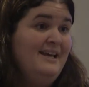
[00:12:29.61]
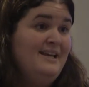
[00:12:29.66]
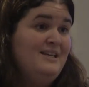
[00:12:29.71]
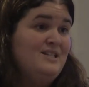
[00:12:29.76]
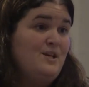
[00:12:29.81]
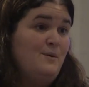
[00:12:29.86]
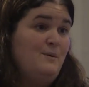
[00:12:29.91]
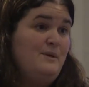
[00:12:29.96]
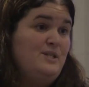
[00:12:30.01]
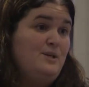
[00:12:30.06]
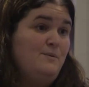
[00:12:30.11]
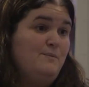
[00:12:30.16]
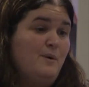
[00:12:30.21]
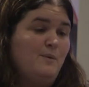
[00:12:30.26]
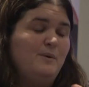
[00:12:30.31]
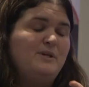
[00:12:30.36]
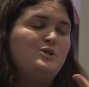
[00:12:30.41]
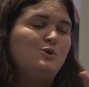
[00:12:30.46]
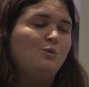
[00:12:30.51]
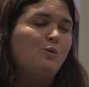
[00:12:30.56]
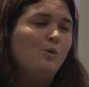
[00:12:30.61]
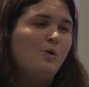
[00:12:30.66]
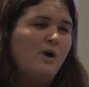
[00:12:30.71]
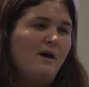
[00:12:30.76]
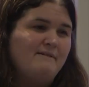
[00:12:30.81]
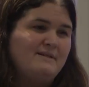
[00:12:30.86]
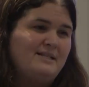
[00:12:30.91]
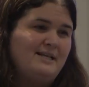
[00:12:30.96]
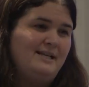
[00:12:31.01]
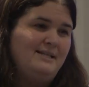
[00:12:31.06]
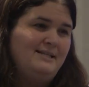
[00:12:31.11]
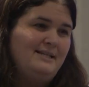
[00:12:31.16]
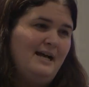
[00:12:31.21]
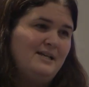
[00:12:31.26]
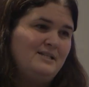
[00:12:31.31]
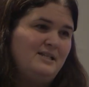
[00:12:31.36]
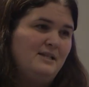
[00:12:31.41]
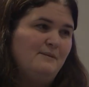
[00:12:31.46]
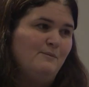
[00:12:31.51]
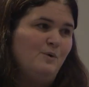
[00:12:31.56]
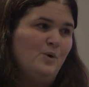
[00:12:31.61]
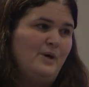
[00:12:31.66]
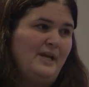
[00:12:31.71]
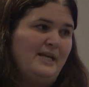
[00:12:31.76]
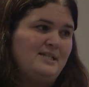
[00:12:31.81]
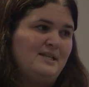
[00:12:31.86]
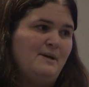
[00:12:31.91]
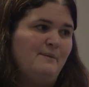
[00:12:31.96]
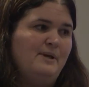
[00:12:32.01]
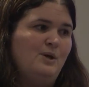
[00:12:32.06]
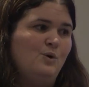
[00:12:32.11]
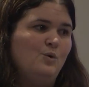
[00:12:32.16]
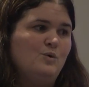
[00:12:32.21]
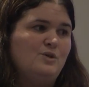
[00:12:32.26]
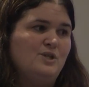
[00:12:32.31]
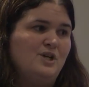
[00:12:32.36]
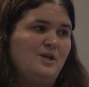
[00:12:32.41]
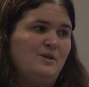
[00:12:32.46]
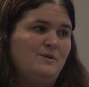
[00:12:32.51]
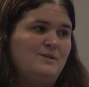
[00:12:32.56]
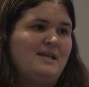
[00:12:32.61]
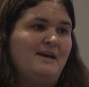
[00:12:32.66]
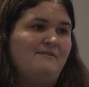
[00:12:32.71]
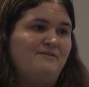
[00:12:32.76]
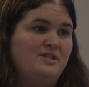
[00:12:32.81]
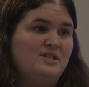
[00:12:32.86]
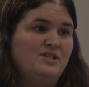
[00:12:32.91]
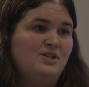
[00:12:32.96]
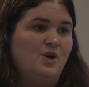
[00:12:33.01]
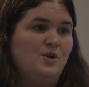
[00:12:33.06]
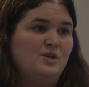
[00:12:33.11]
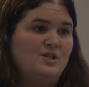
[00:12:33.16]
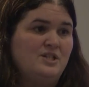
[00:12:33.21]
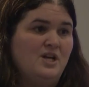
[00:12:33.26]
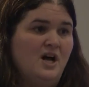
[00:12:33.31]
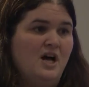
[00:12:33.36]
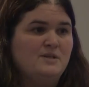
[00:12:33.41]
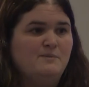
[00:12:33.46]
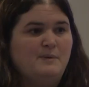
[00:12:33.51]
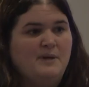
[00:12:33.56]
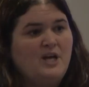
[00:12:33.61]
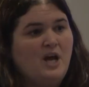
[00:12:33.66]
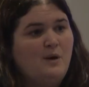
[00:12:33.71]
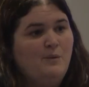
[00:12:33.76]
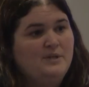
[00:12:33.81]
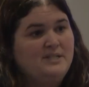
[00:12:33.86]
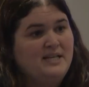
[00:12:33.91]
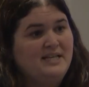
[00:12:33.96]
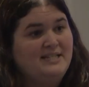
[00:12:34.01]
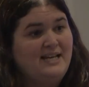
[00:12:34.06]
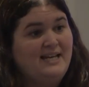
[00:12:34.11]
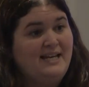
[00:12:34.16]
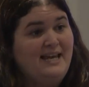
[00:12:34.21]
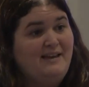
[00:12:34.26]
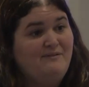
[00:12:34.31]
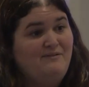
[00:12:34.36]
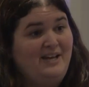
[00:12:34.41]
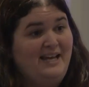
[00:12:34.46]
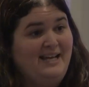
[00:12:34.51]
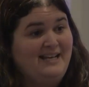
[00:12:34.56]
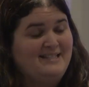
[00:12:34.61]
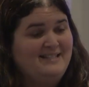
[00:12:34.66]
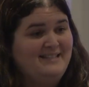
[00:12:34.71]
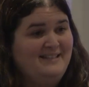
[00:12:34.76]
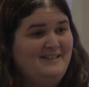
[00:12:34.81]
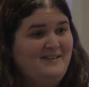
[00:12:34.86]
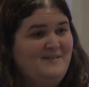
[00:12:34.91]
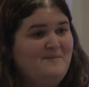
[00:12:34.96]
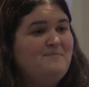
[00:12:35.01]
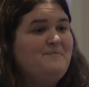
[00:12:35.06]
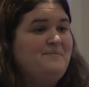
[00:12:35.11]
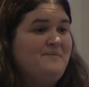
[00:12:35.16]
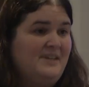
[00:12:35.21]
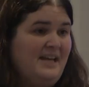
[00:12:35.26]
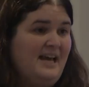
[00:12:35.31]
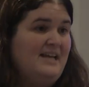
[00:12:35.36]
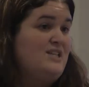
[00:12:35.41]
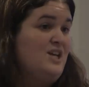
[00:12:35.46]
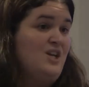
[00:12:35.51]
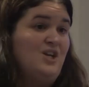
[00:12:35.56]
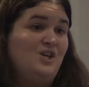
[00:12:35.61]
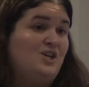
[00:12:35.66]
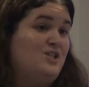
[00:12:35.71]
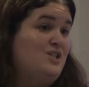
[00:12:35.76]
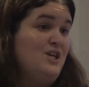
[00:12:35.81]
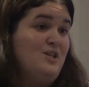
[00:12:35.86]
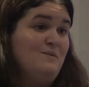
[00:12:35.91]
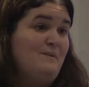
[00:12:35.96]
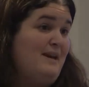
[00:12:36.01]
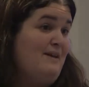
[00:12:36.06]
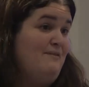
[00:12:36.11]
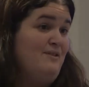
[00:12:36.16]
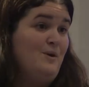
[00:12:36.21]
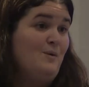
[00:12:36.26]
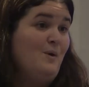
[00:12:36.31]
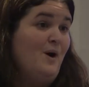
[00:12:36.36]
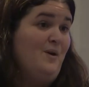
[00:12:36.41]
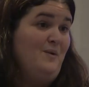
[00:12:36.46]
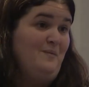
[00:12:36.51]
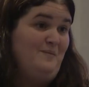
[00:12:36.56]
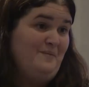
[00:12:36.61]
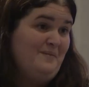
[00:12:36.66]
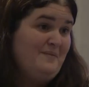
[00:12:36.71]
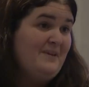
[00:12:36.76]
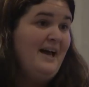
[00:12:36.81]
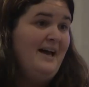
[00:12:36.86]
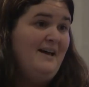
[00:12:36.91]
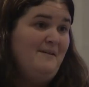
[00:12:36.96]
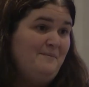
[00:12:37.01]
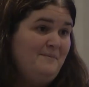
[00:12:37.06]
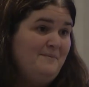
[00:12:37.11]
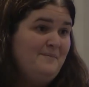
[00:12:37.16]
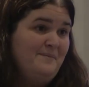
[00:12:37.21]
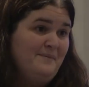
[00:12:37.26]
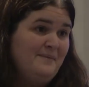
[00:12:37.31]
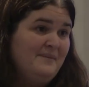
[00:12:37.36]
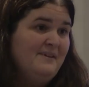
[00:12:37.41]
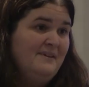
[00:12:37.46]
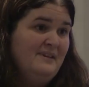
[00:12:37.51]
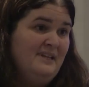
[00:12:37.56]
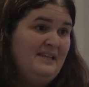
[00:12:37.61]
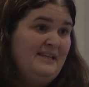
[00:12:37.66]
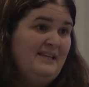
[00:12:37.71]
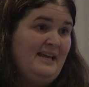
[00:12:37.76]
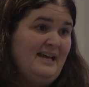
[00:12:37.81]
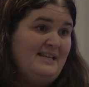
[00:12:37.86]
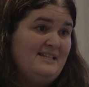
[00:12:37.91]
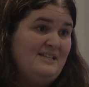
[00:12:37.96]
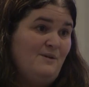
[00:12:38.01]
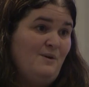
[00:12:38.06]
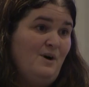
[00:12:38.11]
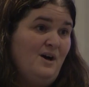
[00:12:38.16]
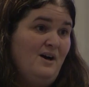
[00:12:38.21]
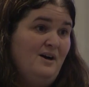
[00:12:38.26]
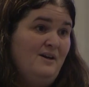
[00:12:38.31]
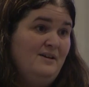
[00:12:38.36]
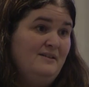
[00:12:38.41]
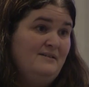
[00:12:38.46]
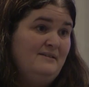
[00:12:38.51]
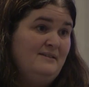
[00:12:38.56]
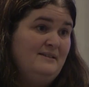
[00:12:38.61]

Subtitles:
So we do all our extended hours in the morning. So we all do 7 o'clock starts, but no one does any evenings. Yeah, so you can do them whenever you want. Yeah, so our...